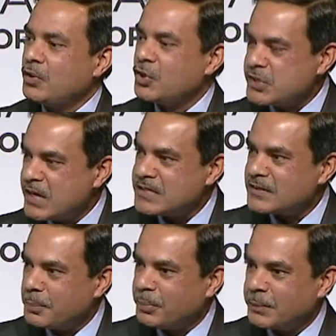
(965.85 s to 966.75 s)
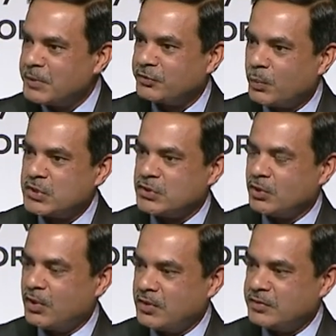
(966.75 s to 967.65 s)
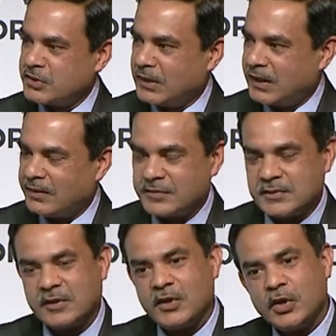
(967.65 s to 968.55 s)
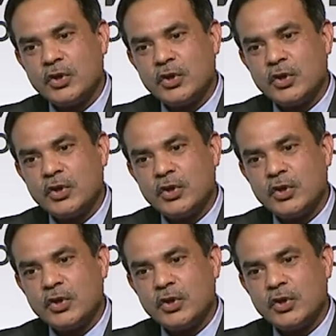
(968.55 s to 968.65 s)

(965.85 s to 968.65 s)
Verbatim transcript: to changing the purpose for which the organization lives,